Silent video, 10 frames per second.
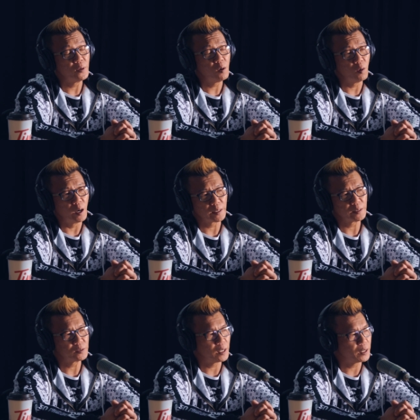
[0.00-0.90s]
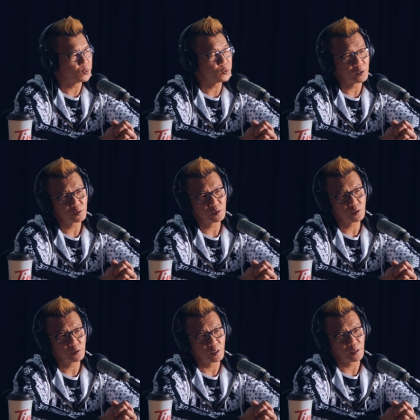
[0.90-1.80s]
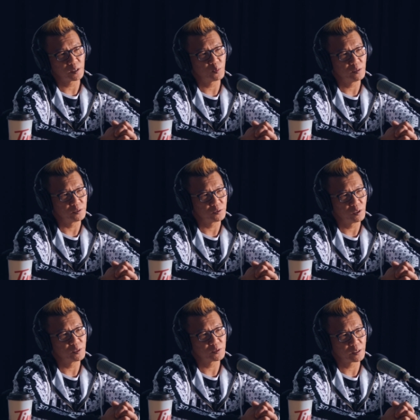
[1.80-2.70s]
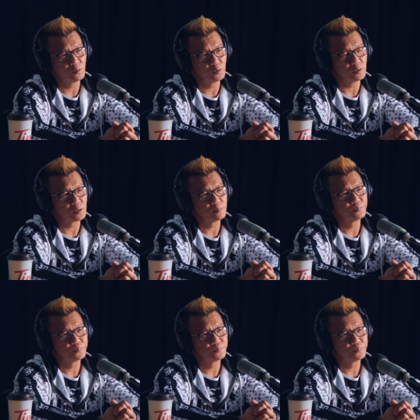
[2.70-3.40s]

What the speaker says: No, I got two sisters and a younger brother, so I'm the second oldest.